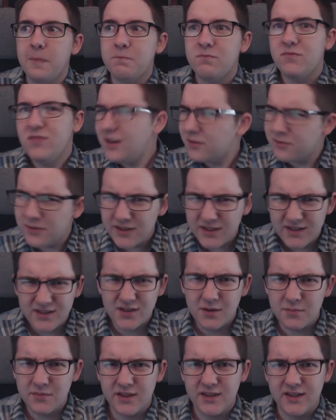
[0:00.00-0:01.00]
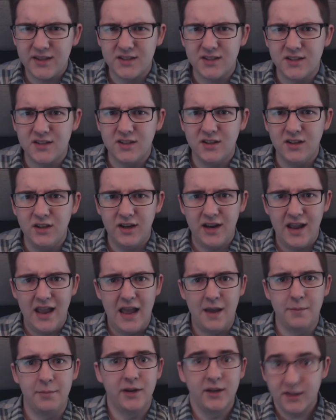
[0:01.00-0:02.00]
not really something that's going to
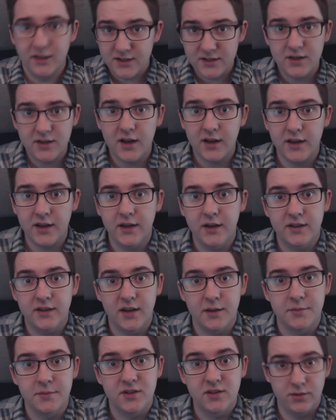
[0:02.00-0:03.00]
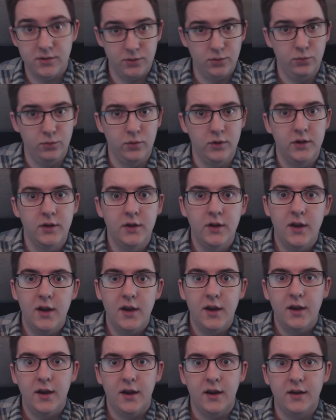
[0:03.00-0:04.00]
happen, at least not anytime soon.
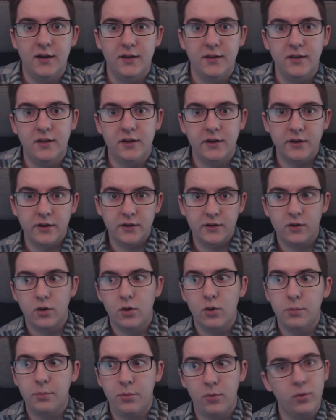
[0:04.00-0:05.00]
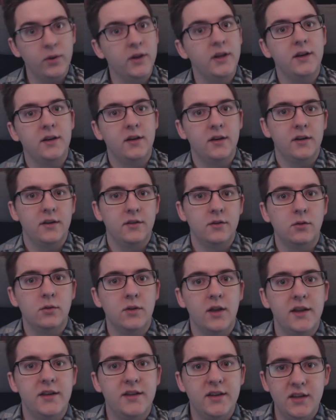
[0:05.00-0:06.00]
The whole point and the
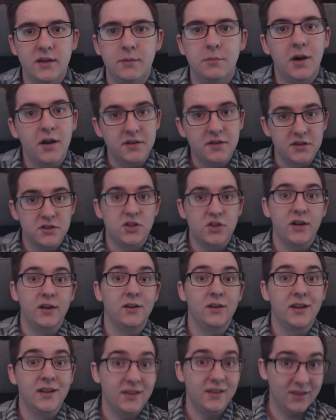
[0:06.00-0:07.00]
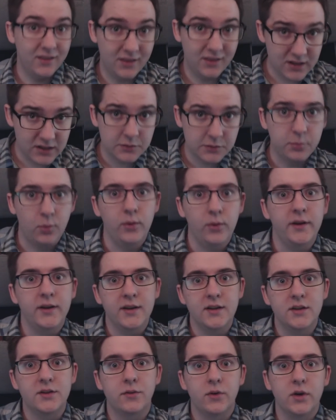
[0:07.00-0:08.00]
whole idea behind this channel at this point
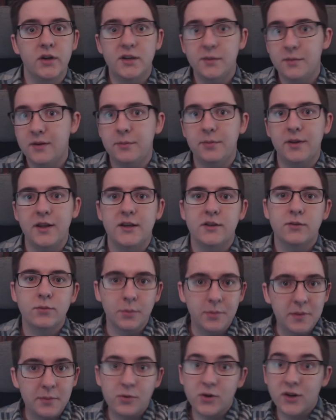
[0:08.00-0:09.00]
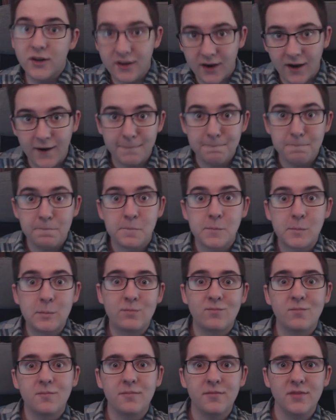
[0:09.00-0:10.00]
is for it to be a place where people can come
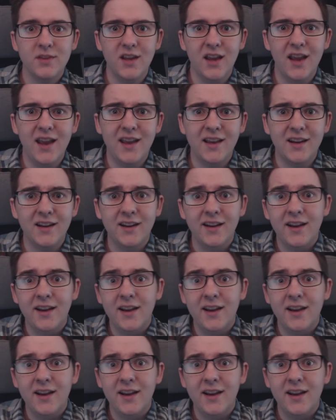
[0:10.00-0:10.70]
and